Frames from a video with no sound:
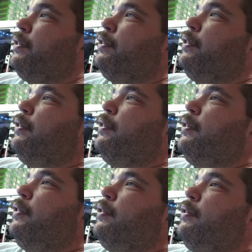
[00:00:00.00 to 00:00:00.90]

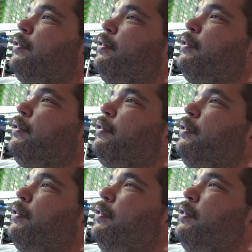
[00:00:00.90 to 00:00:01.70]
(silence)